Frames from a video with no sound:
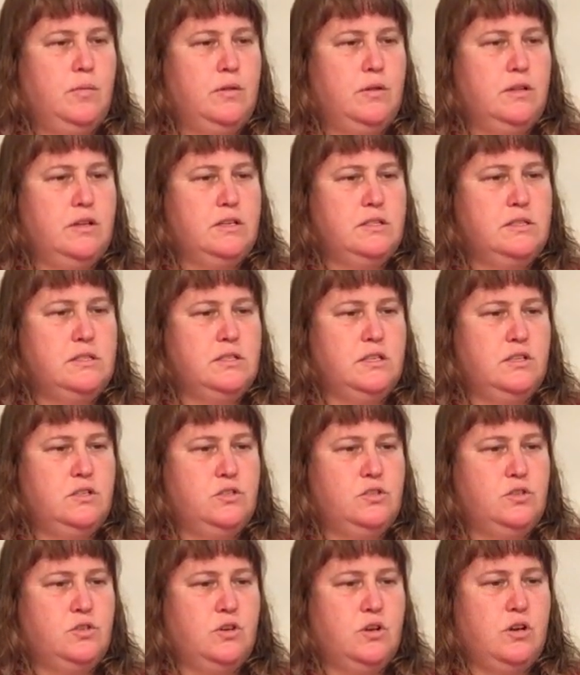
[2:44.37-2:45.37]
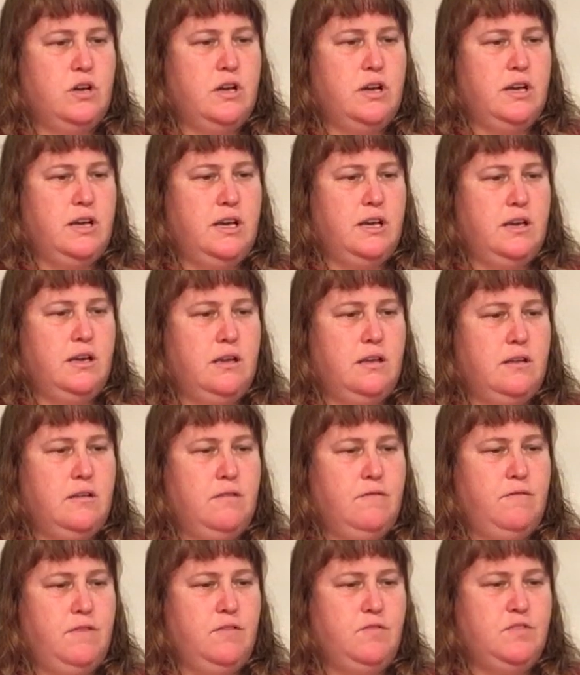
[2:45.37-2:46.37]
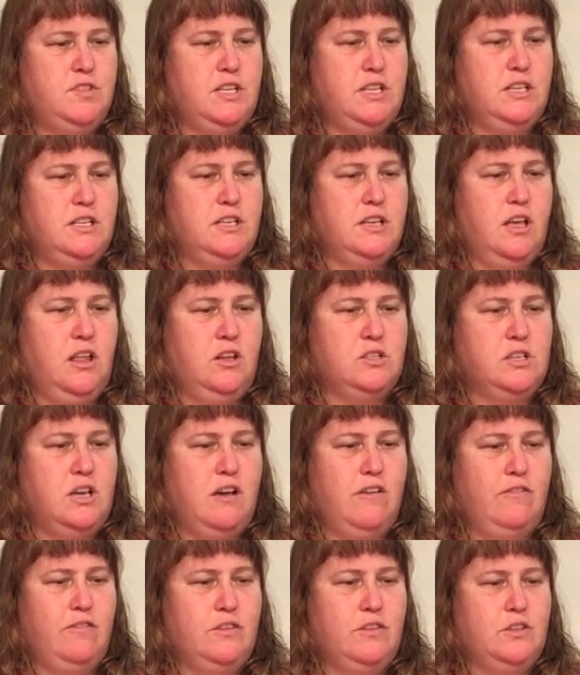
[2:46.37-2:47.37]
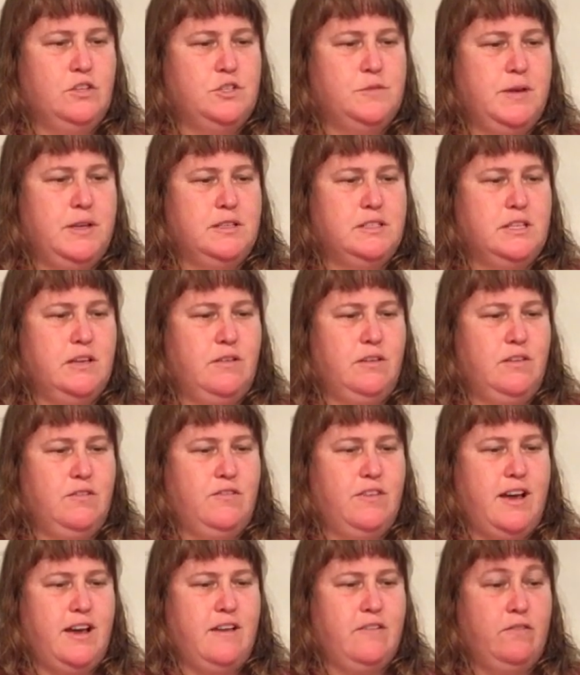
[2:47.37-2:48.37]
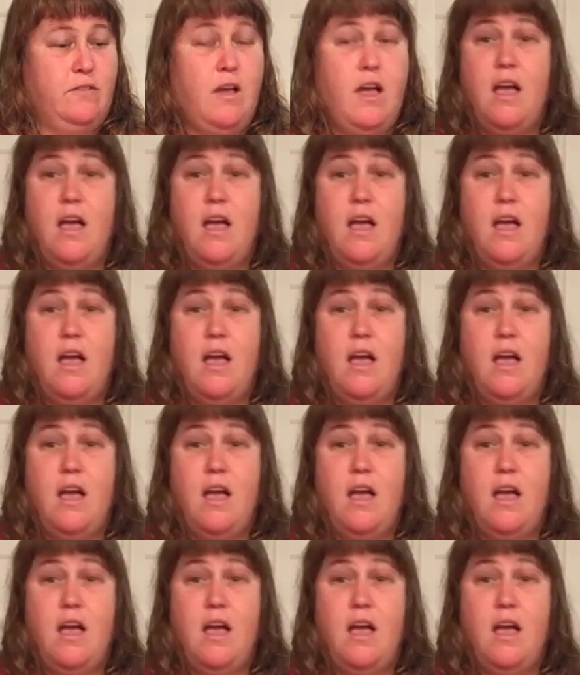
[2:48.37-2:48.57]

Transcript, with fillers: plus enjoy. $15 off when you spend 75